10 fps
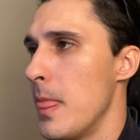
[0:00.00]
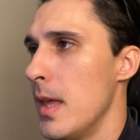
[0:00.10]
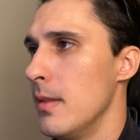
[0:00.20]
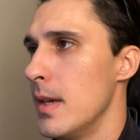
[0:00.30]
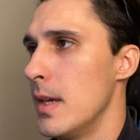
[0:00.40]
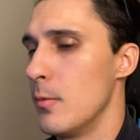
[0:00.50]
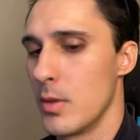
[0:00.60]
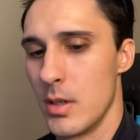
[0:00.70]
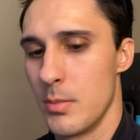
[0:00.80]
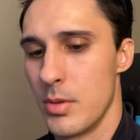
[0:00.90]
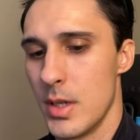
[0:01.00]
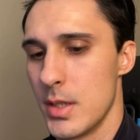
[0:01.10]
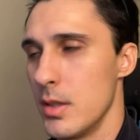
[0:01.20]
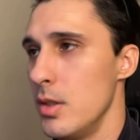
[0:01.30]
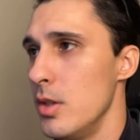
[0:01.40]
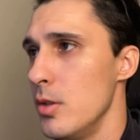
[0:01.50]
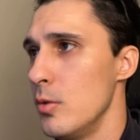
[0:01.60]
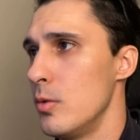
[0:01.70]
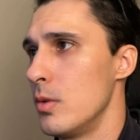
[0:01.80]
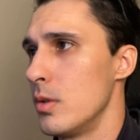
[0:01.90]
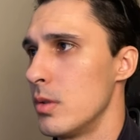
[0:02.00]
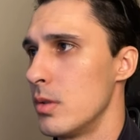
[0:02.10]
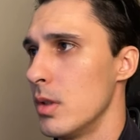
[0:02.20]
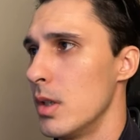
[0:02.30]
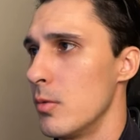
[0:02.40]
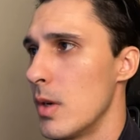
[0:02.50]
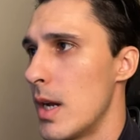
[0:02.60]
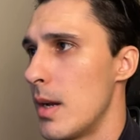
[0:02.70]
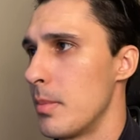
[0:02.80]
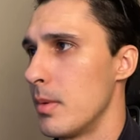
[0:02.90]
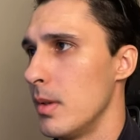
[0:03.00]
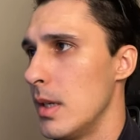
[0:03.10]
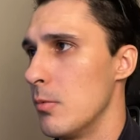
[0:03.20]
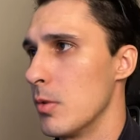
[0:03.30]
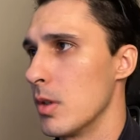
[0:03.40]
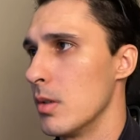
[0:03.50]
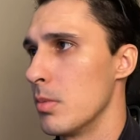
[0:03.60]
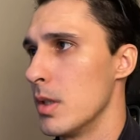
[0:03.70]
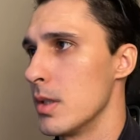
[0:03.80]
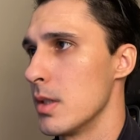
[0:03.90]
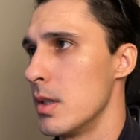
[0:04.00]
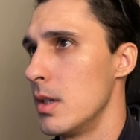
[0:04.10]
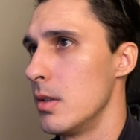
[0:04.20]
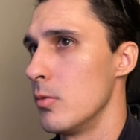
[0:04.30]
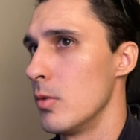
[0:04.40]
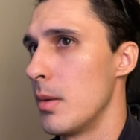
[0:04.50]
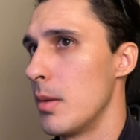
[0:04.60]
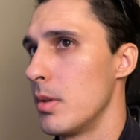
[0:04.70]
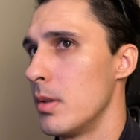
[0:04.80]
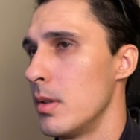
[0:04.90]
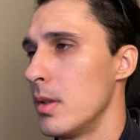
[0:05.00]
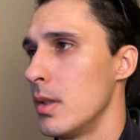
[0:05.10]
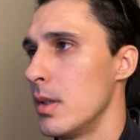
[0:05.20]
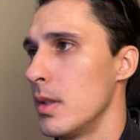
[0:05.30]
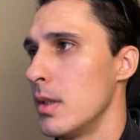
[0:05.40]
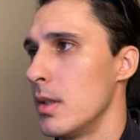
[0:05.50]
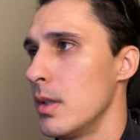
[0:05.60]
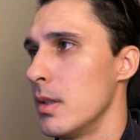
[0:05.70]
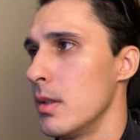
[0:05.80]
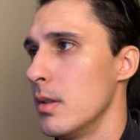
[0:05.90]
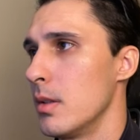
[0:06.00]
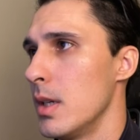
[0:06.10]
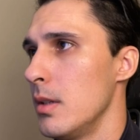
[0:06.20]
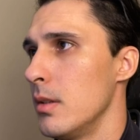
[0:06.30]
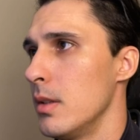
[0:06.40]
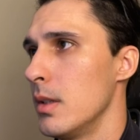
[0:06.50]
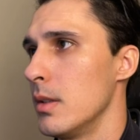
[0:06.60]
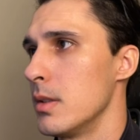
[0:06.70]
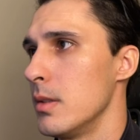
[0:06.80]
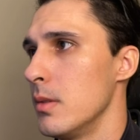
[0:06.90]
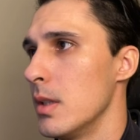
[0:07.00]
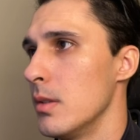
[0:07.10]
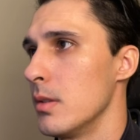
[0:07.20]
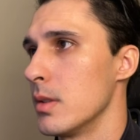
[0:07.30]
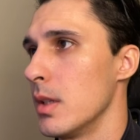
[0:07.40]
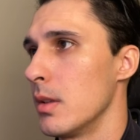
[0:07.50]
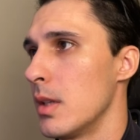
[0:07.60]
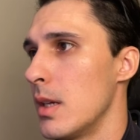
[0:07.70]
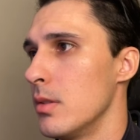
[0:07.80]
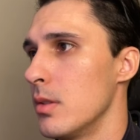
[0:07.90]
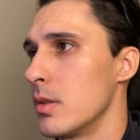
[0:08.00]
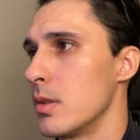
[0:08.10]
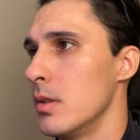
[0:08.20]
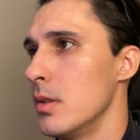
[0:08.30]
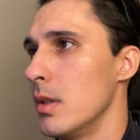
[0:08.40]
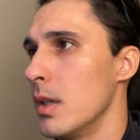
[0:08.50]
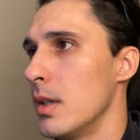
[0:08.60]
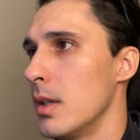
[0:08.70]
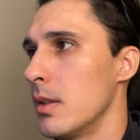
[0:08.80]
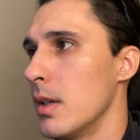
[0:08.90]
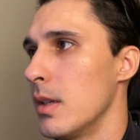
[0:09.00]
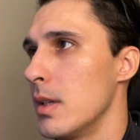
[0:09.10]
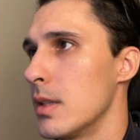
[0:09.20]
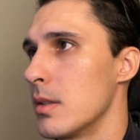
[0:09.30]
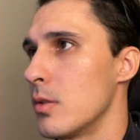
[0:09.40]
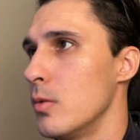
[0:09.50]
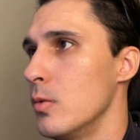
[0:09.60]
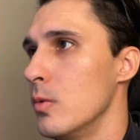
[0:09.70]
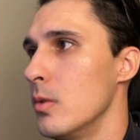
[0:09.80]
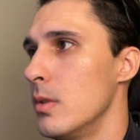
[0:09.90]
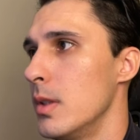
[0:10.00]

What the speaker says: And then we're going to press U to unwrap, and we're going to press unwrap. Okay, now let's see what that looks like. That looks good. I like that. That's cool.